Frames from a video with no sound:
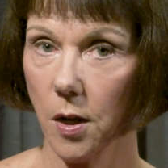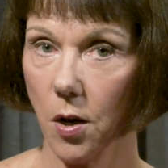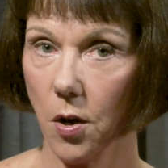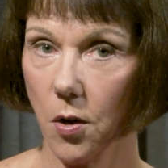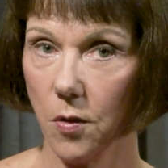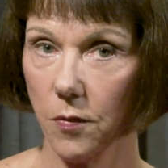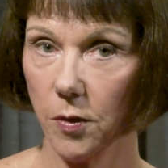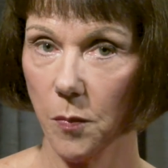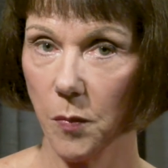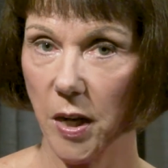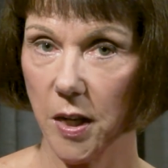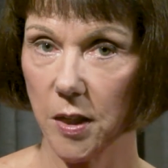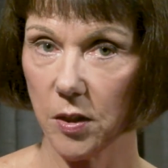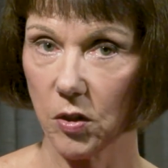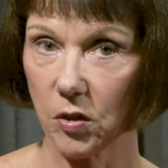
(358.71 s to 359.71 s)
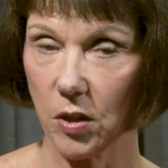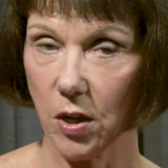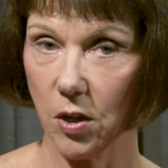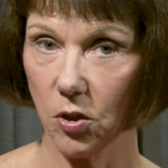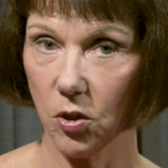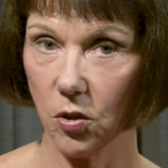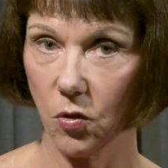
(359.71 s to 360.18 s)
over my
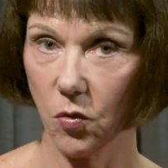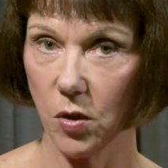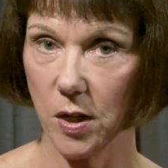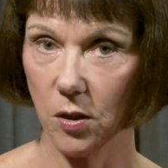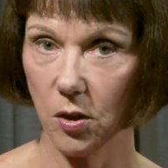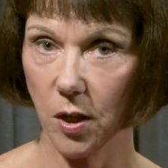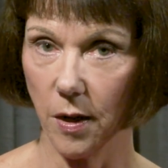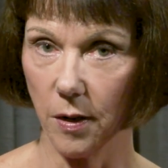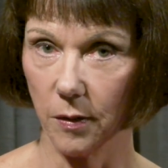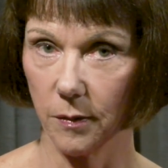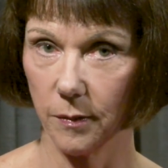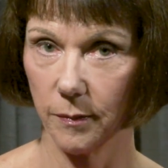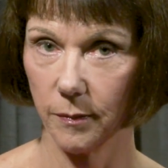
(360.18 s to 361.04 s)
stationary tongue.